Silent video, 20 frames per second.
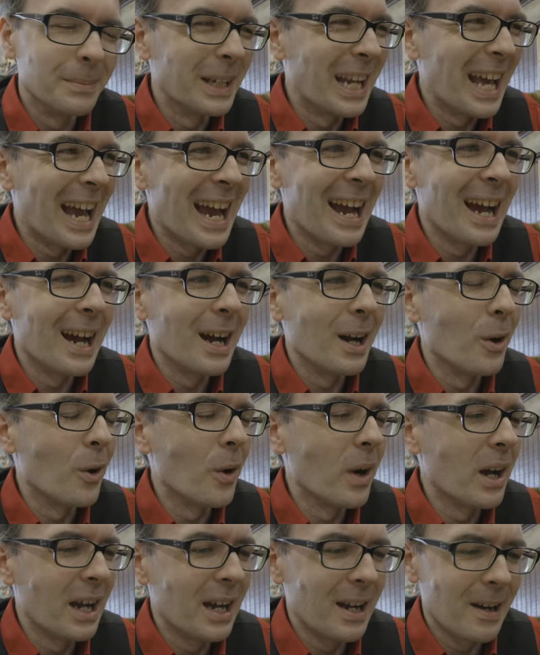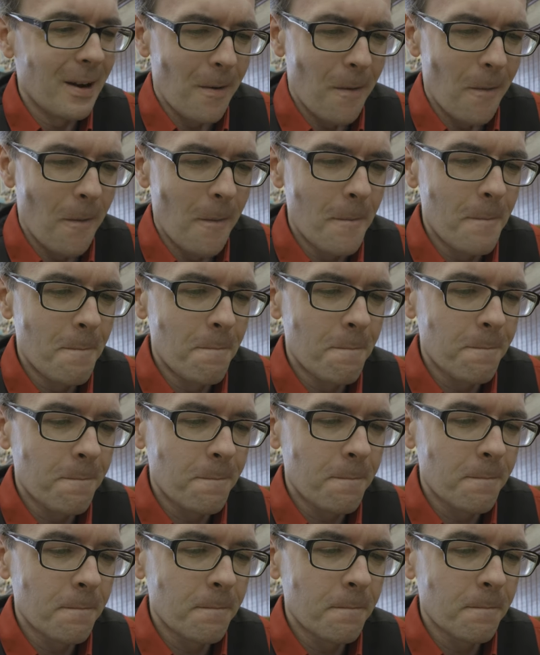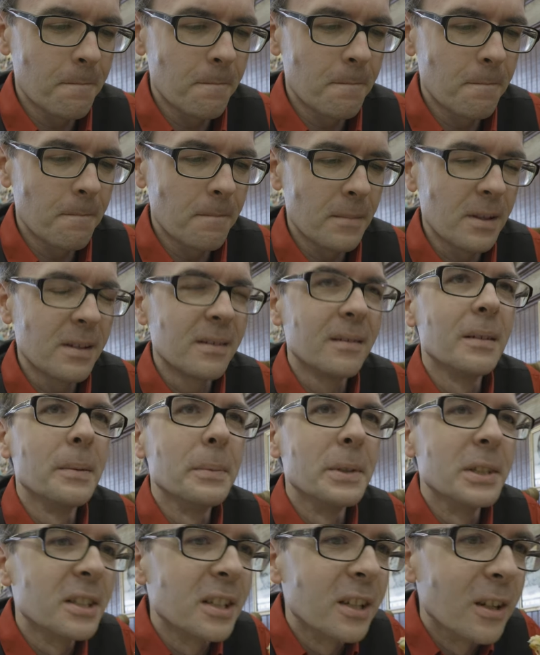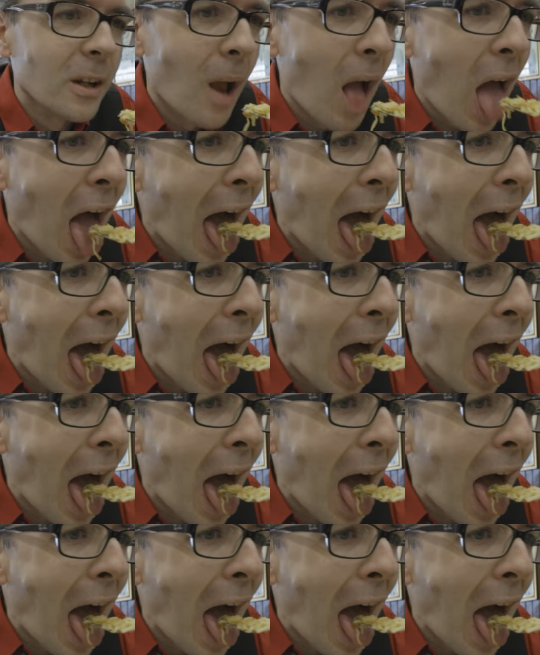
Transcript: How? How? Let me see.